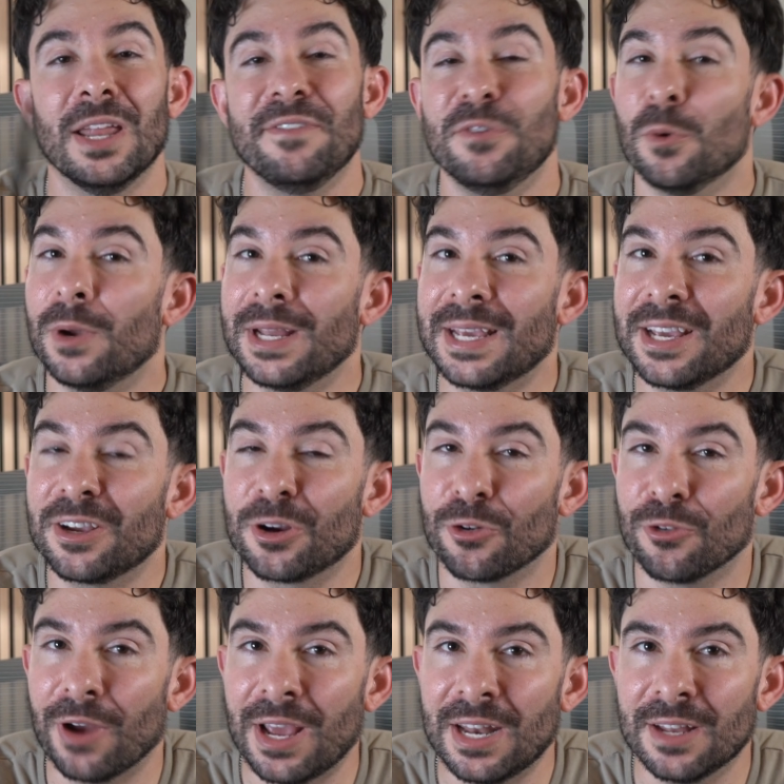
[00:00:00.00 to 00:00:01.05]
if you want to get
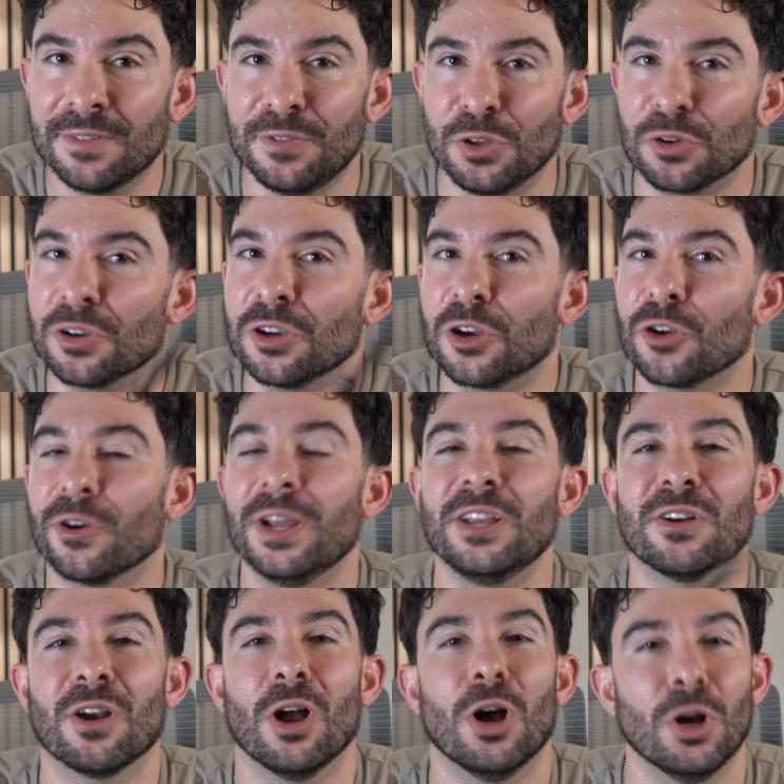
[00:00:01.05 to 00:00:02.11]
creative, you could create
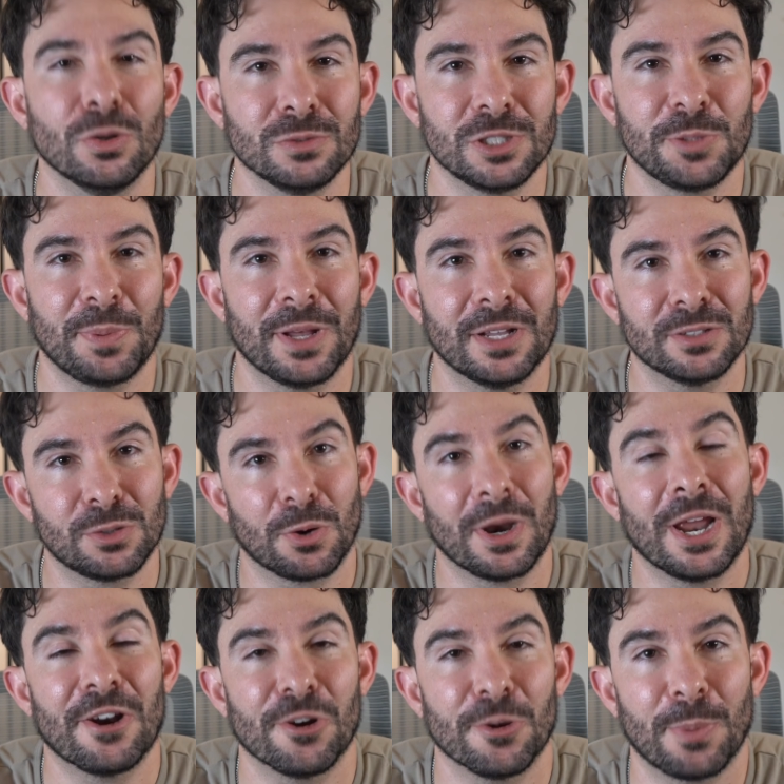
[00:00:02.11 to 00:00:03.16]
your own spells or
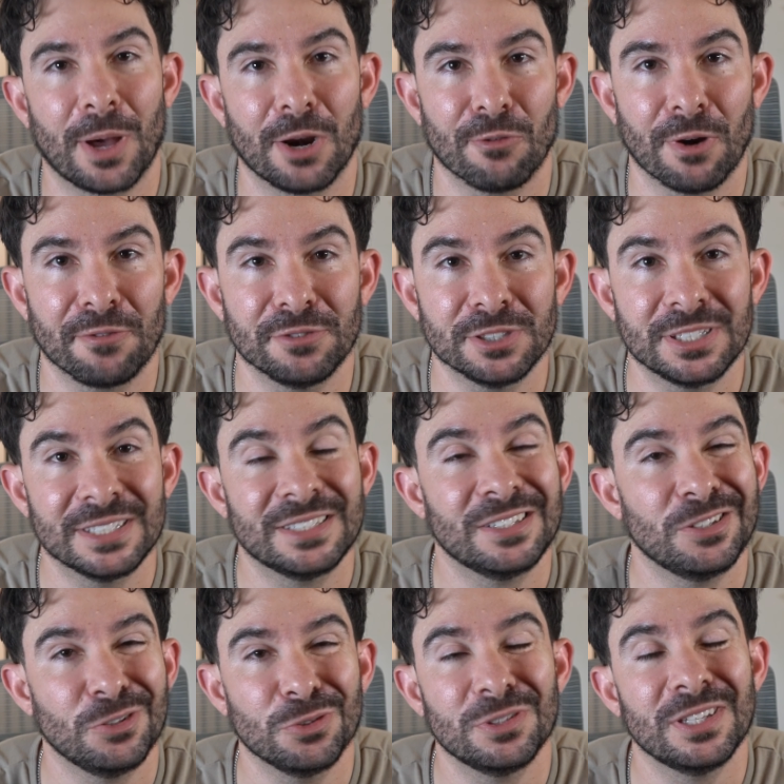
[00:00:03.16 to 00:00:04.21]
Harry Potter references
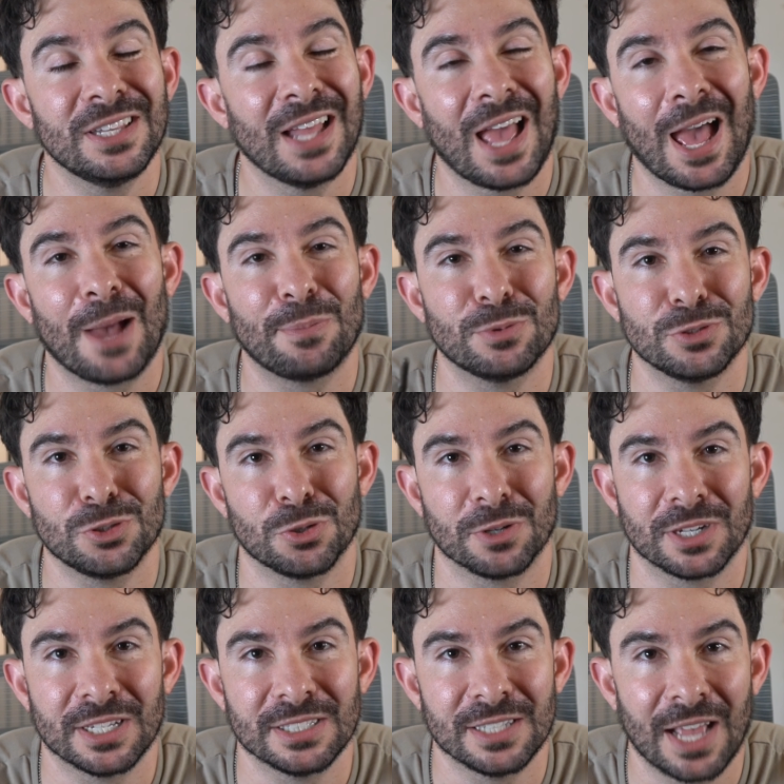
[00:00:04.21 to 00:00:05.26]
using the Apple
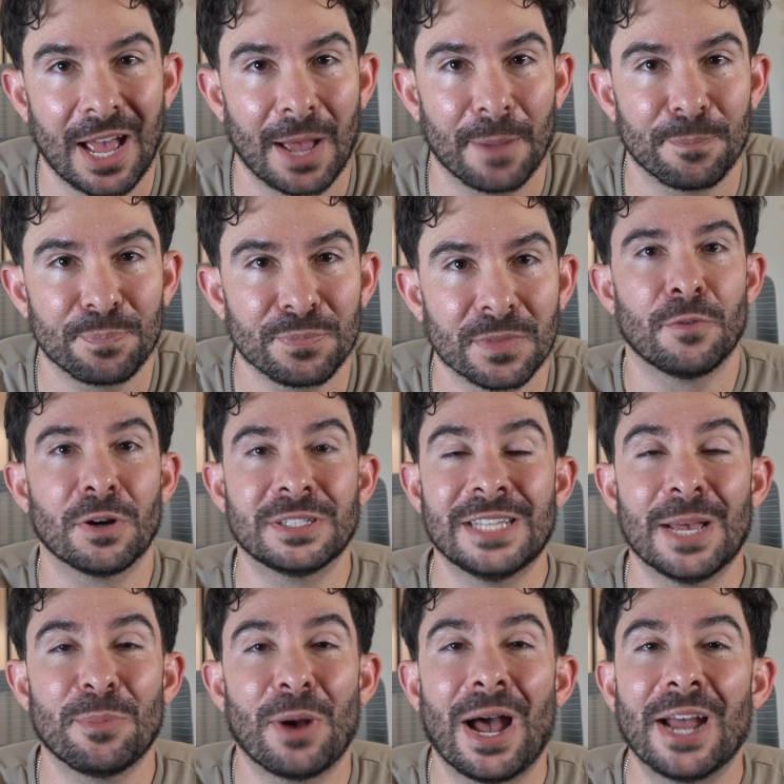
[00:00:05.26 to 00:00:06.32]
Shortcuts app. For
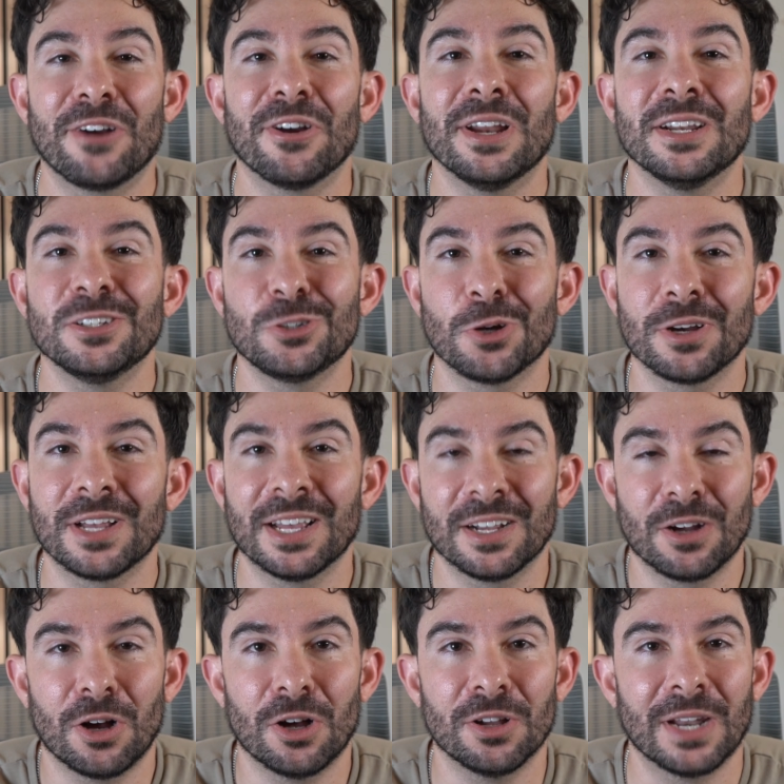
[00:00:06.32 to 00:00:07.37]
example, I created a
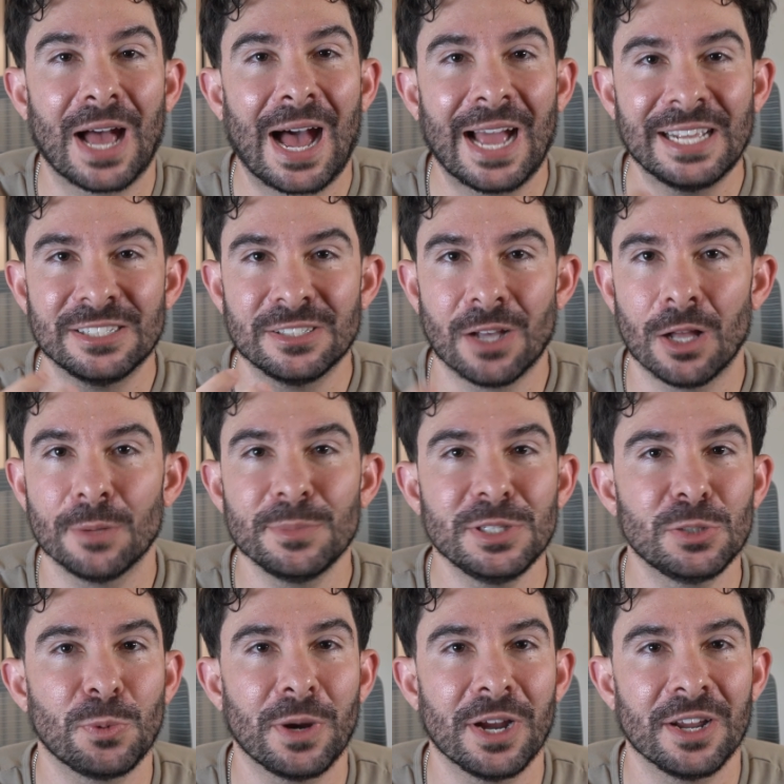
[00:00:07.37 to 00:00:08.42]
shortcut called I solemnly
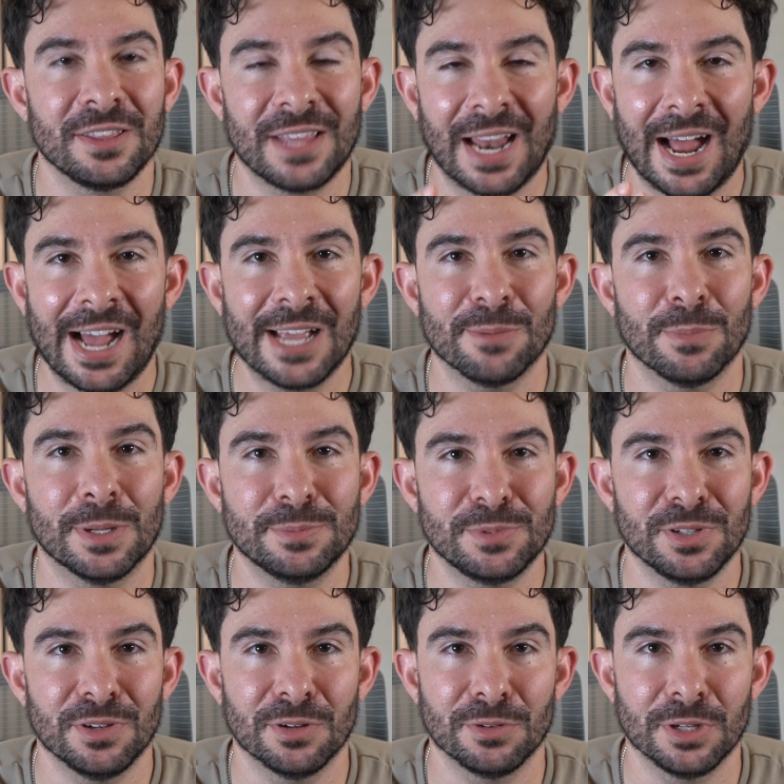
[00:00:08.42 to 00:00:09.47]
swear that I am up
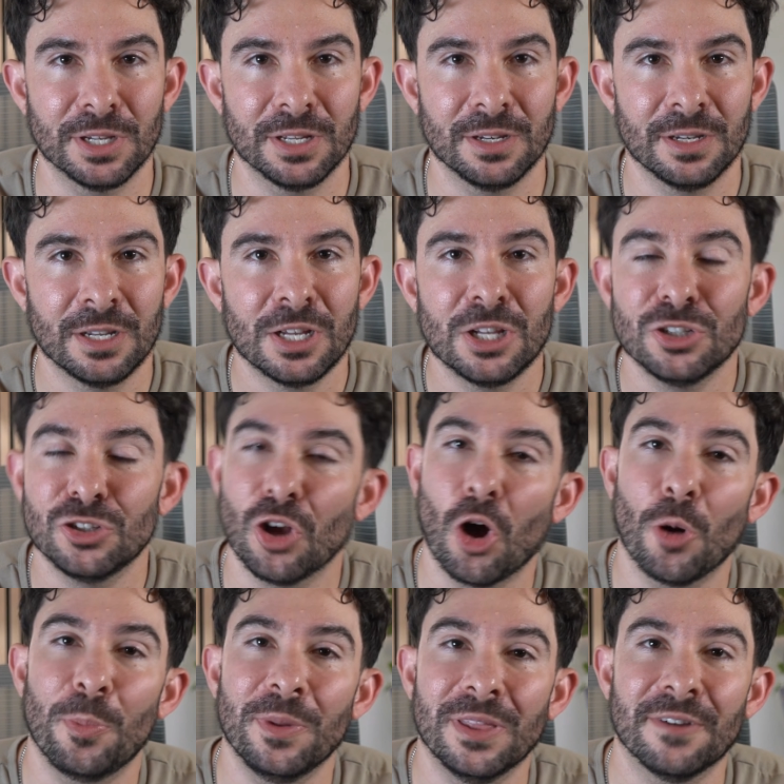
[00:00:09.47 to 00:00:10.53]
to no good to
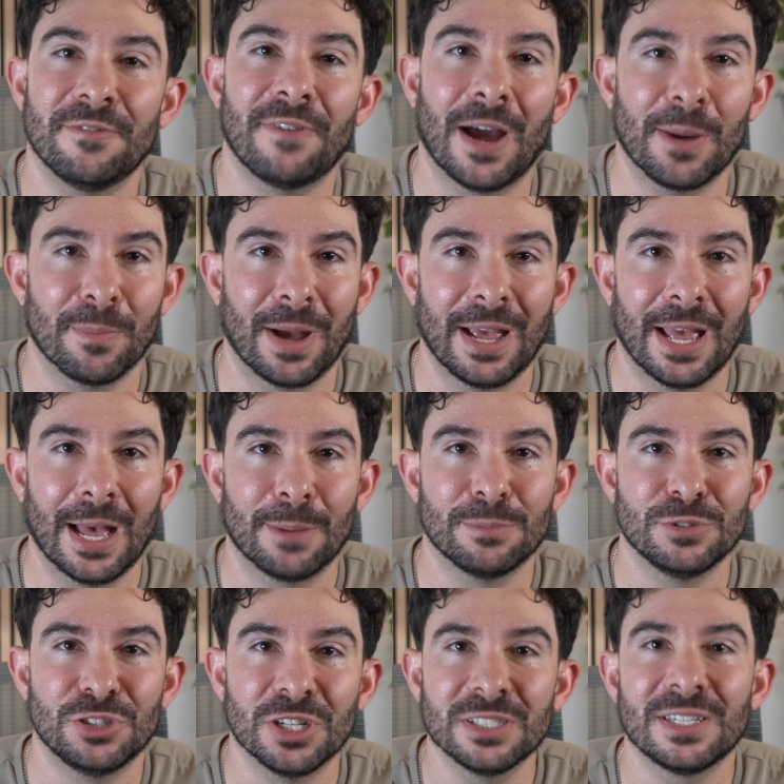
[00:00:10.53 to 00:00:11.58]
open the Find My app,
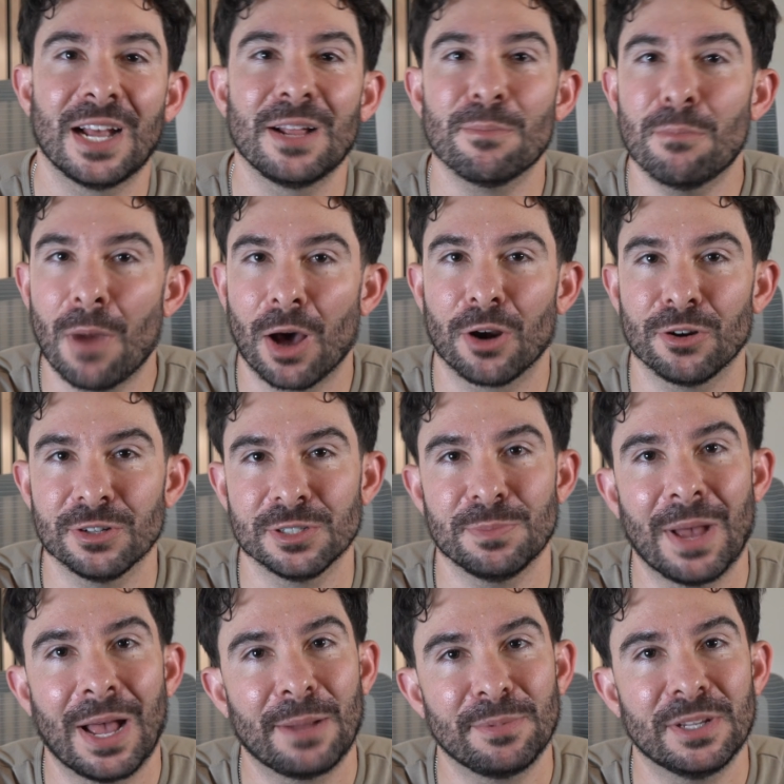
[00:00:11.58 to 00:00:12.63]
just like Marauder's
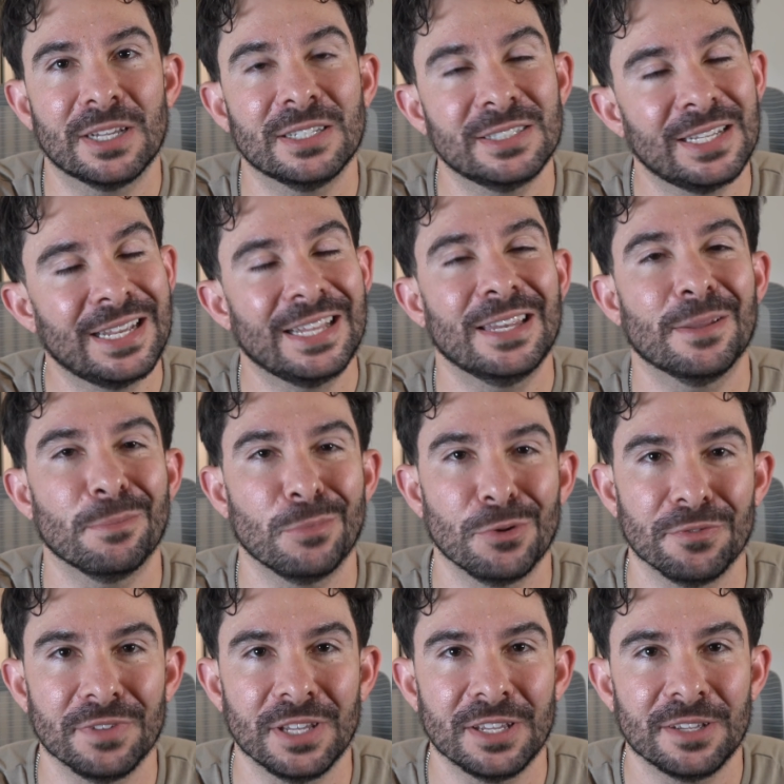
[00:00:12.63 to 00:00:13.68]
map does in the movie.